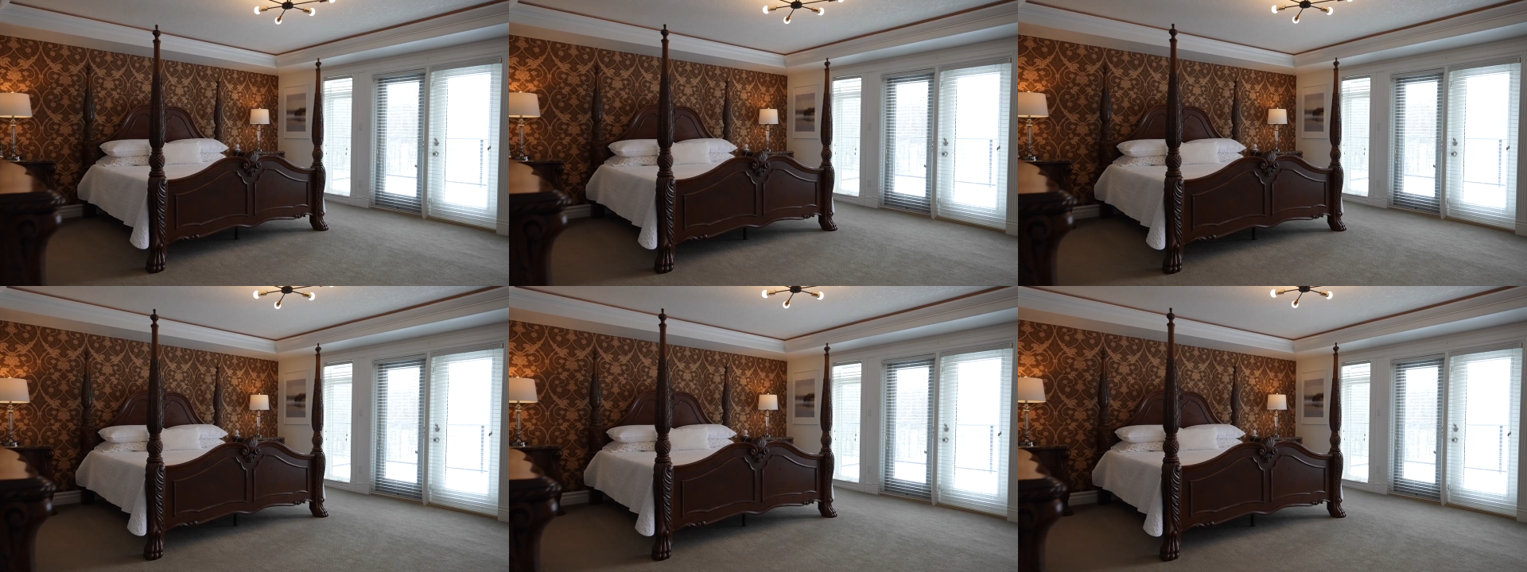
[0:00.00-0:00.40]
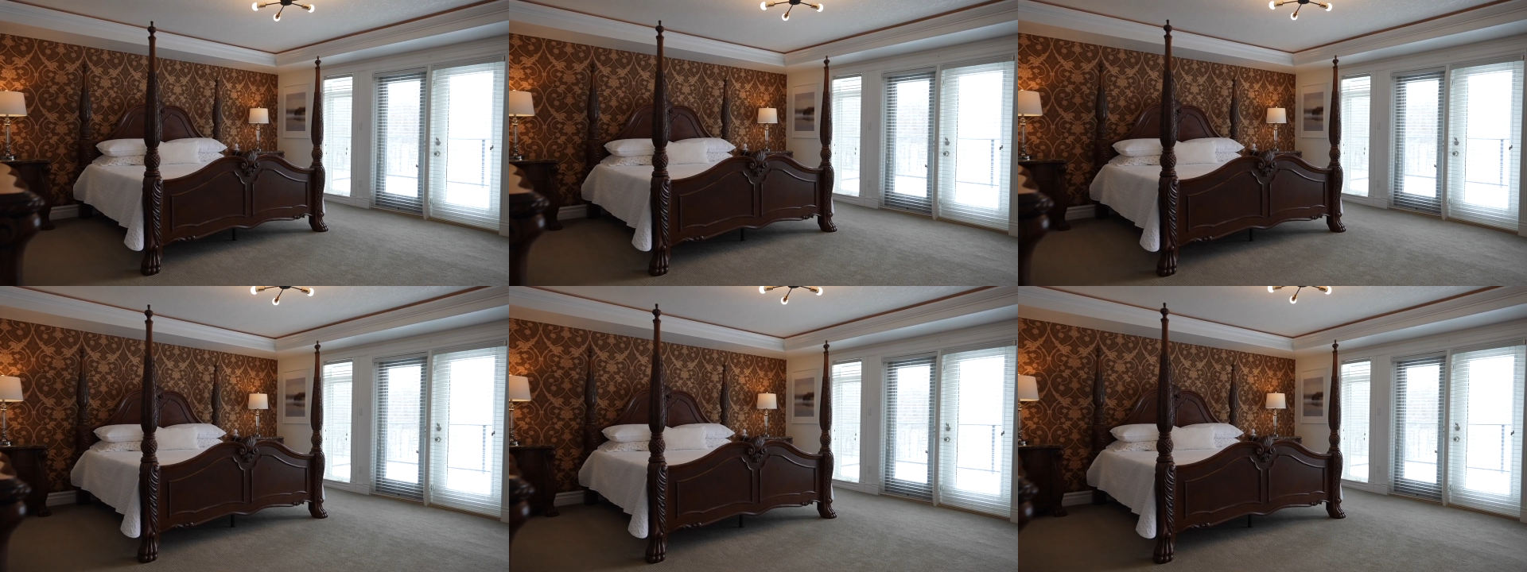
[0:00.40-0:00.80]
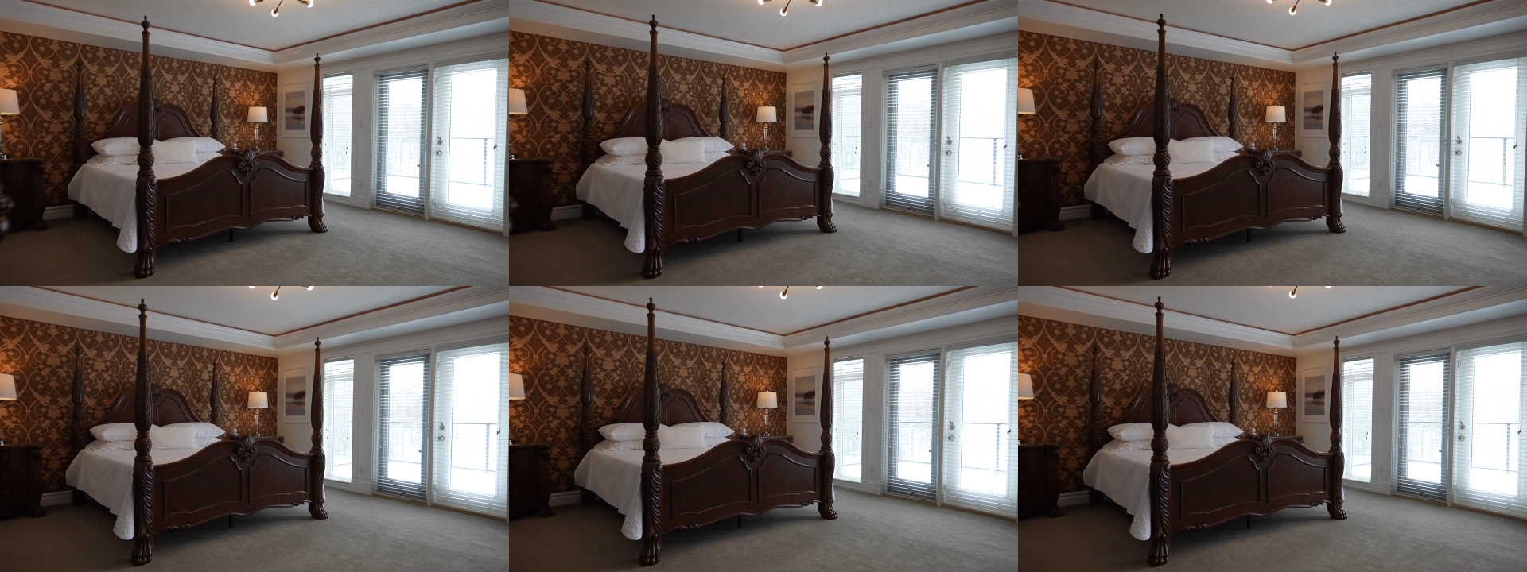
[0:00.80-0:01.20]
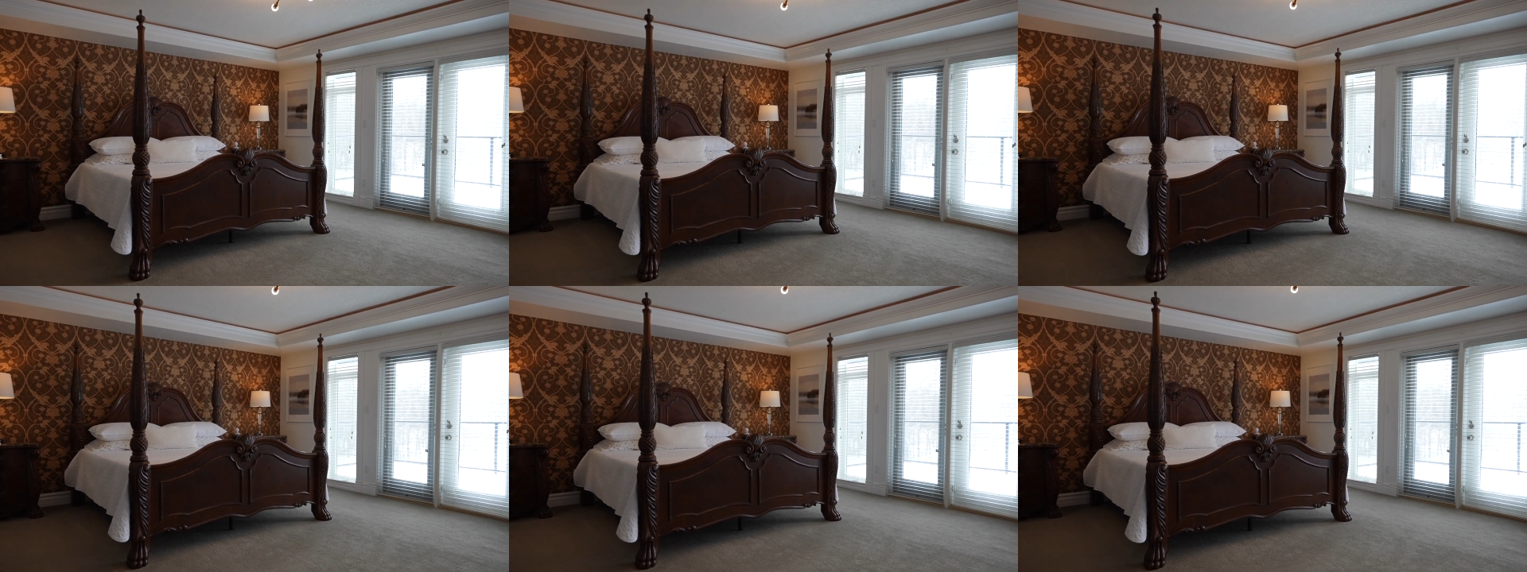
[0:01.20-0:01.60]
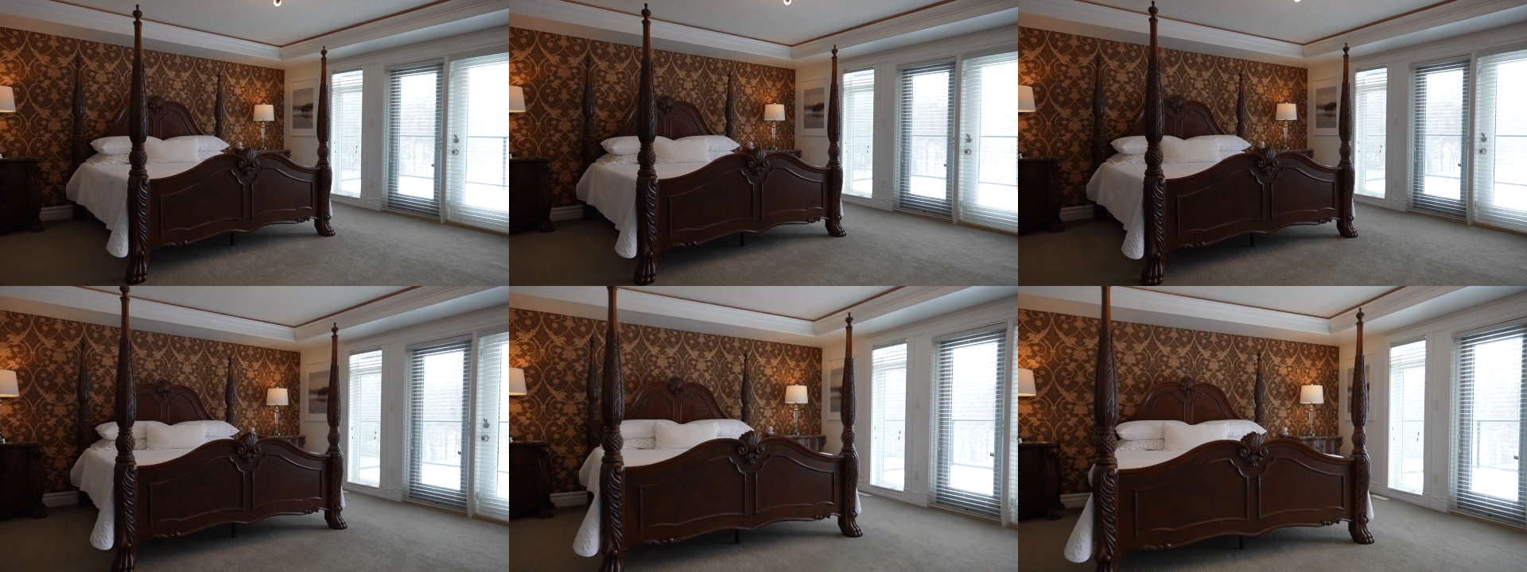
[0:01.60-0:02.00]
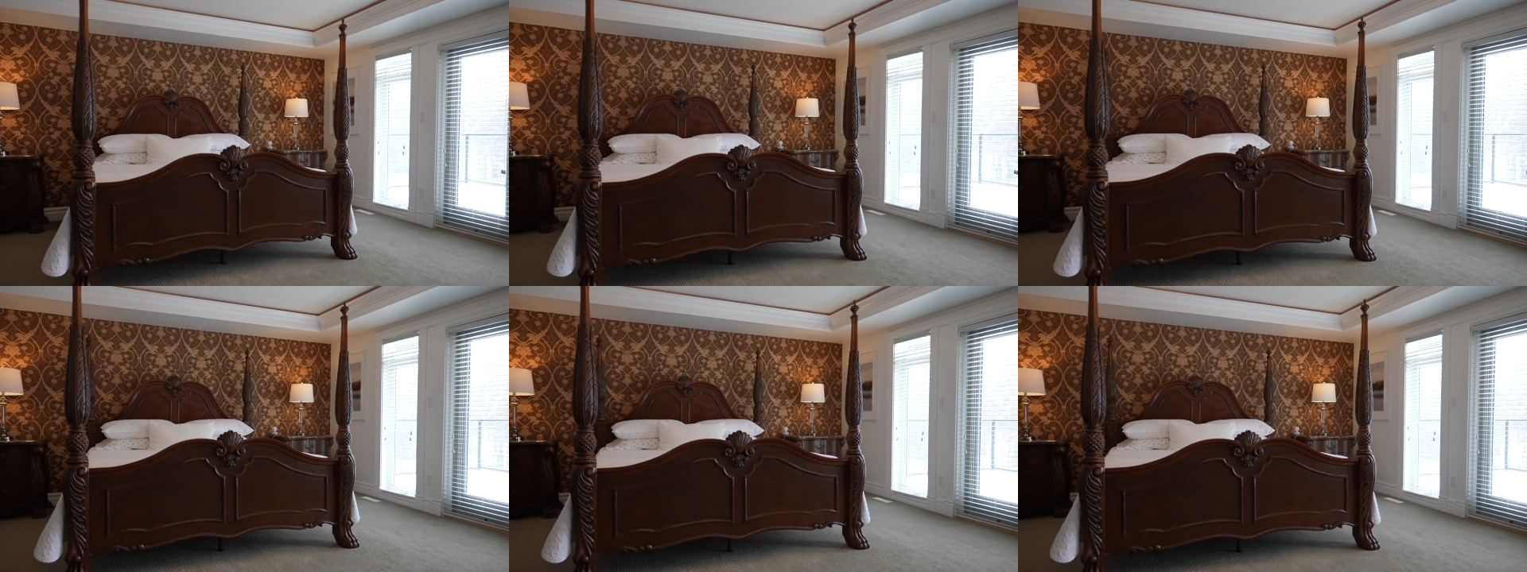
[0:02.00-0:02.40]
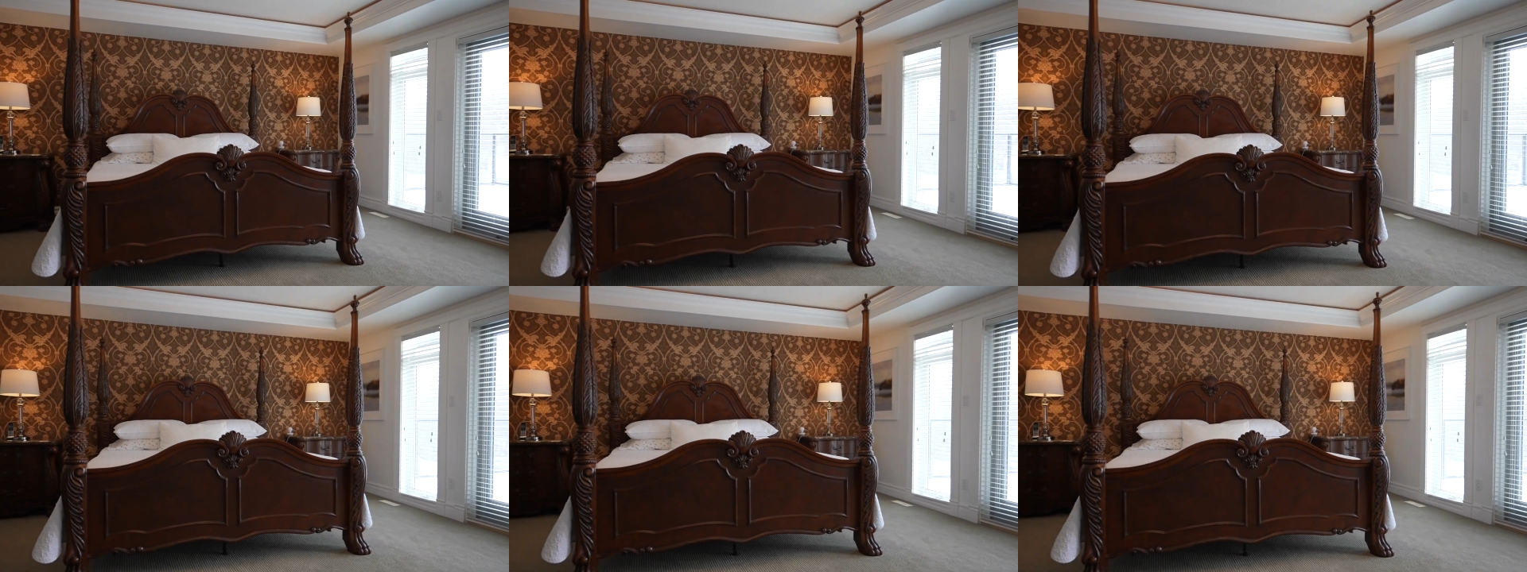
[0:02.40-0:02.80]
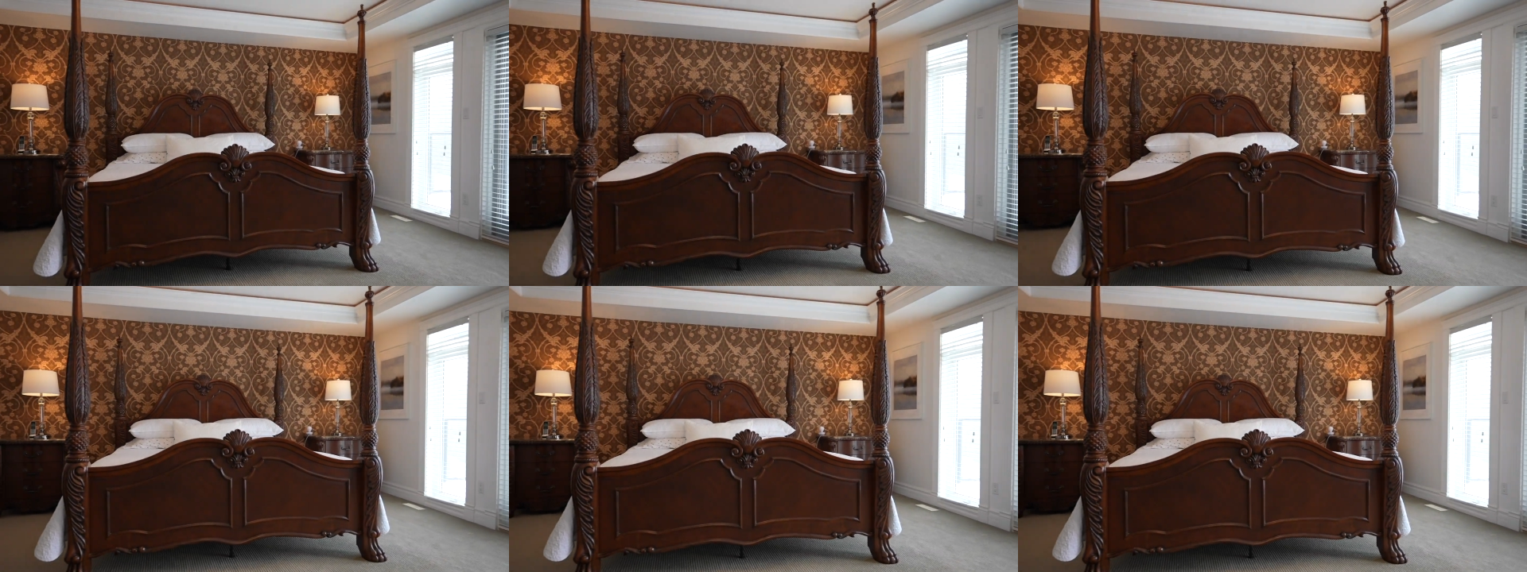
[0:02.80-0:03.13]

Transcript: (no speaker visible)